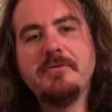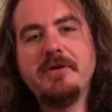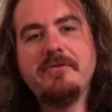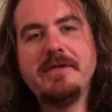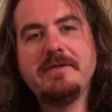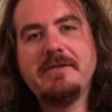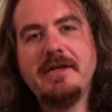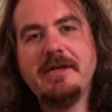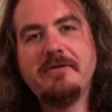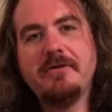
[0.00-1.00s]
movies.
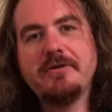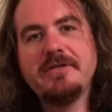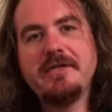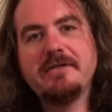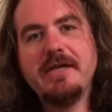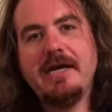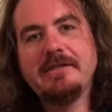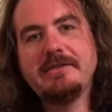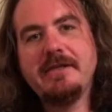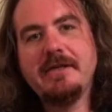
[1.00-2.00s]
And of course, he's
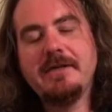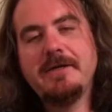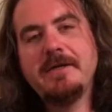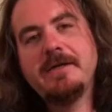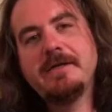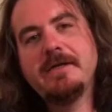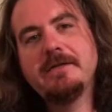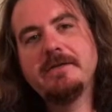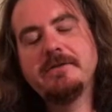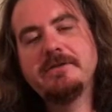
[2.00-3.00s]
got a
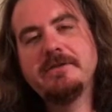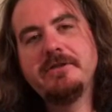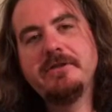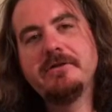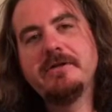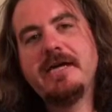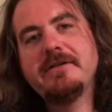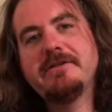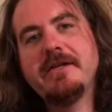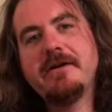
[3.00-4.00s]
little to-doodle
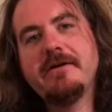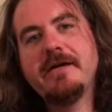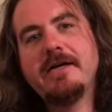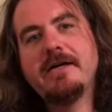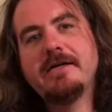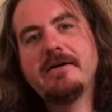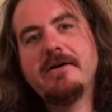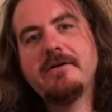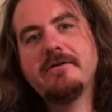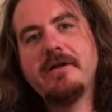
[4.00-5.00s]
out there
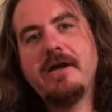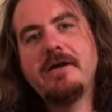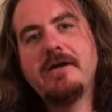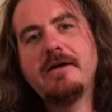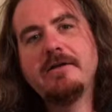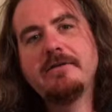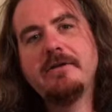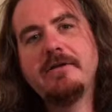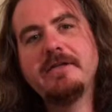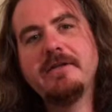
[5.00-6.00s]
called
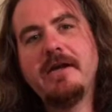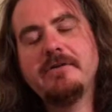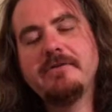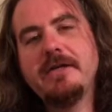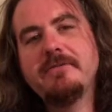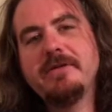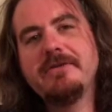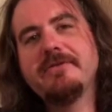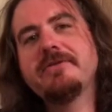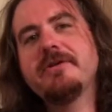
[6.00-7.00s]
Dirty Laundry, I
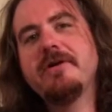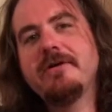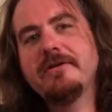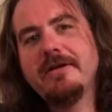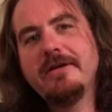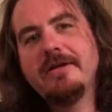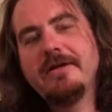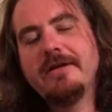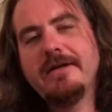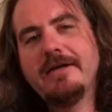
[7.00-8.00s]
believe it's called.
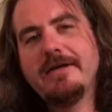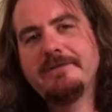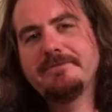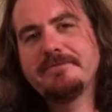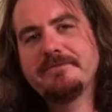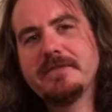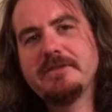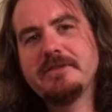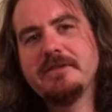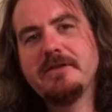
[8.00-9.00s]

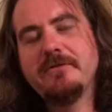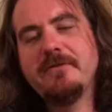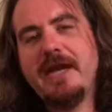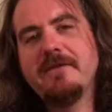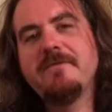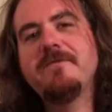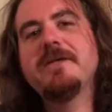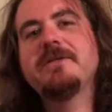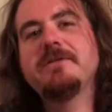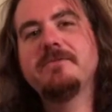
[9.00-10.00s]
This is a little fan
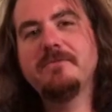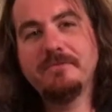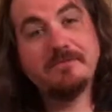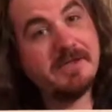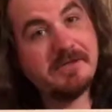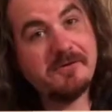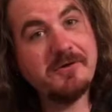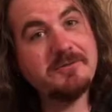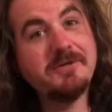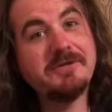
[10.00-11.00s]
fiction. But of
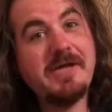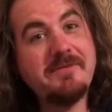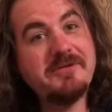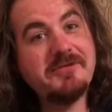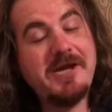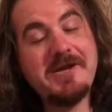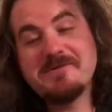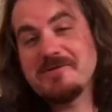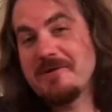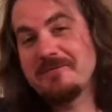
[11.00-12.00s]
course, with Thomas
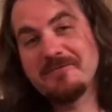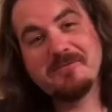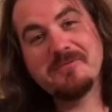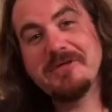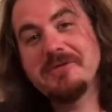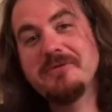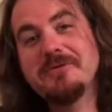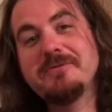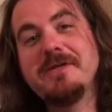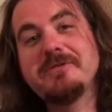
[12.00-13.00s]
Jane. So pretty
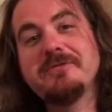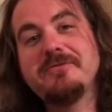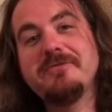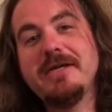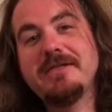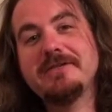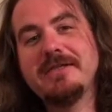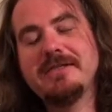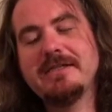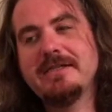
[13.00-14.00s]
cool special effects.
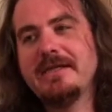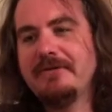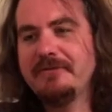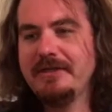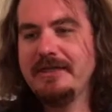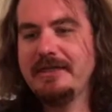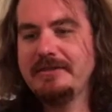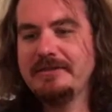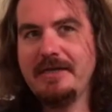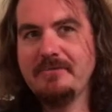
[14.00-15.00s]
And I forget
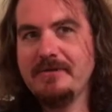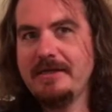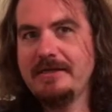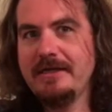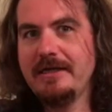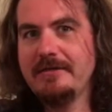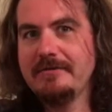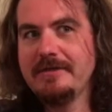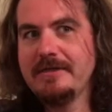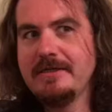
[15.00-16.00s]
his name right now.
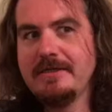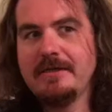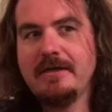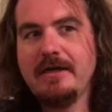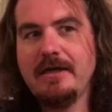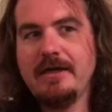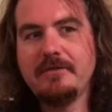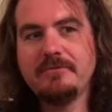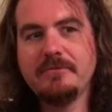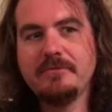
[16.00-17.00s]

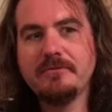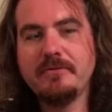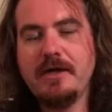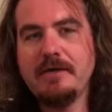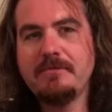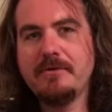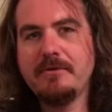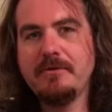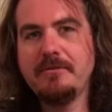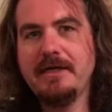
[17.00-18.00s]
Ron
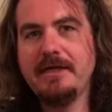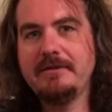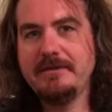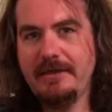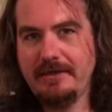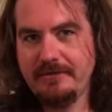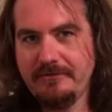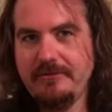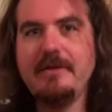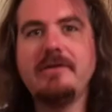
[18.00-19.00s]
Perlman,
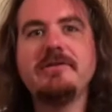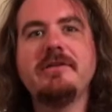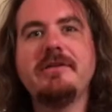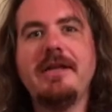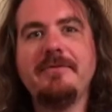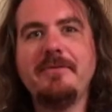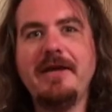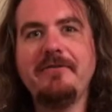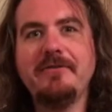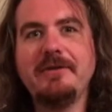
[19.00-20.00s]
yes, he's in that
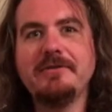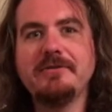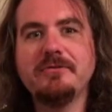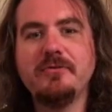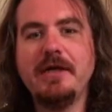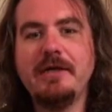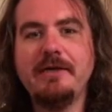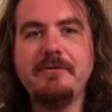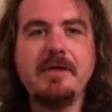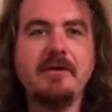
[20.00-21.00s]
fan fiction as well.
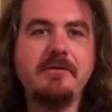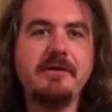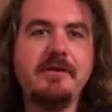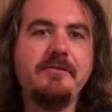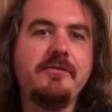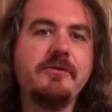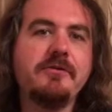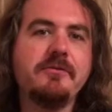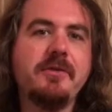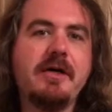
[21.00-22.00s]
Here we go with the
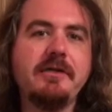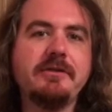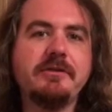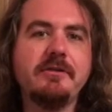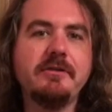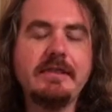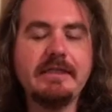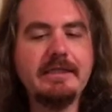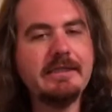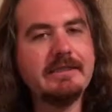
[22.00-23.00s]
future Punisher.
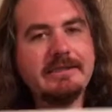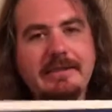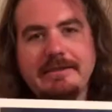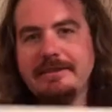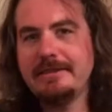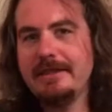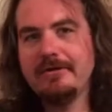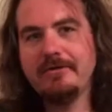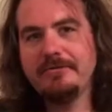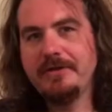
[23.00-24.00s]
Like I said,
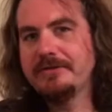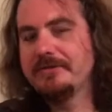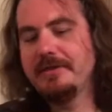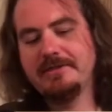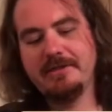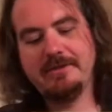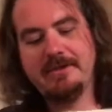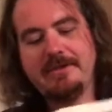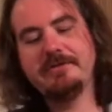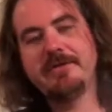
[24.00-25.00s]
that whole futuristic
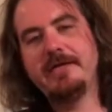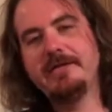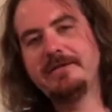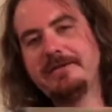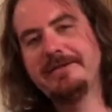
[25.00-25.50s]
thing, I tried to...